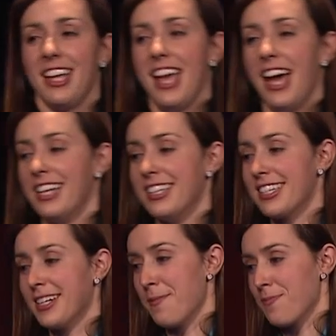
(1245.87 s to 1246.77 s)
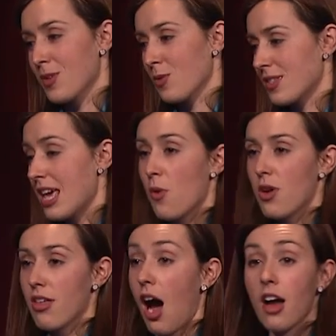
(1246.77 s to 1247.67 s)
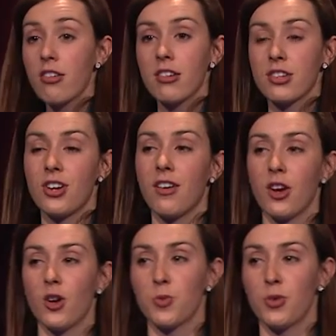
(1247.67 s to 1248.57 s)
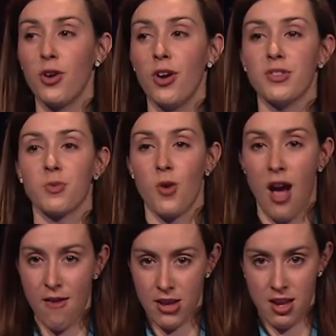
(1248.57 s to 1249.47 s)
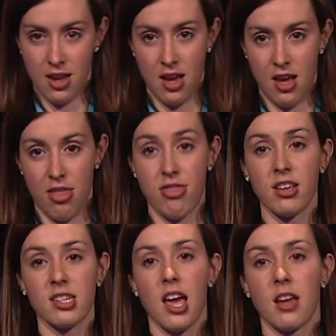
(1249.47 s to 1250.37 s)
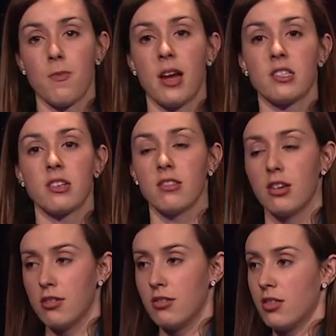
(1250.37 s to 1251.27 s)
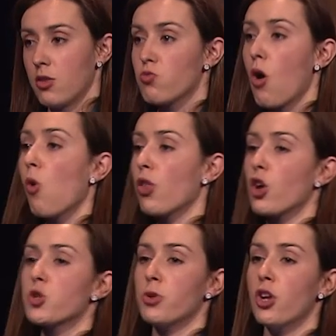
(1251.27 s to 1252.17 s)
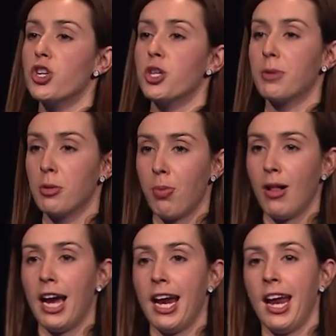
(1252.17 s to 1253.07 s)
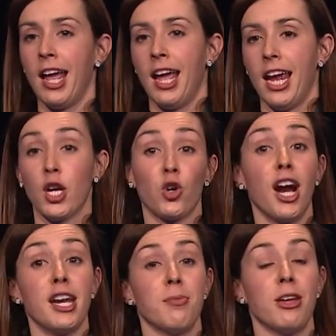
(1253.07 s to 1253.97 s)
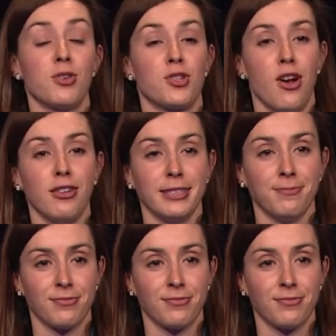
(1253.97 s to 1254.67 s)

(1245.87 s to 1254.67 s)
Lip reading: And was there with 100 Australian entrepreneurs, and we were having a think tank basically on the role that entrepreneurship could play in creating a better Australia.